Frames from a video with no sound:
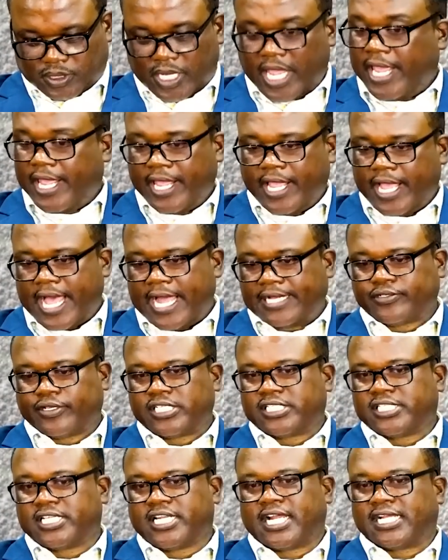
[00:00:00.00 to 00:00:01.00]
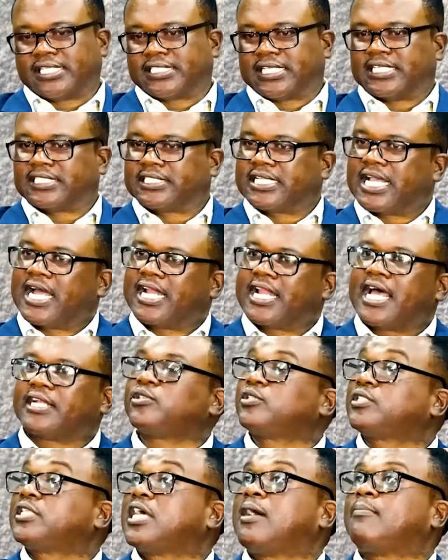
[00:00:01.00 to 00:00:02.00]
Eh, I told serious ancha da
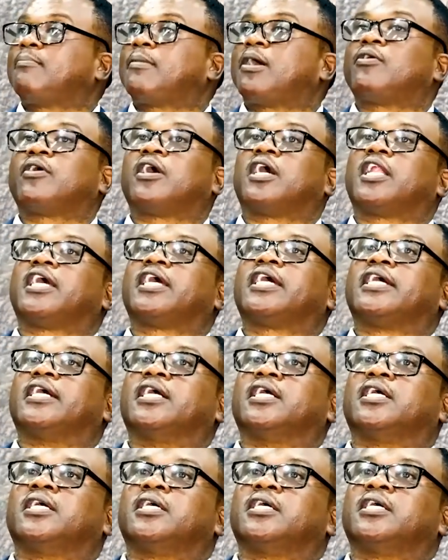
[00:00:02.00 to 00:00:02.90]
to tama greg.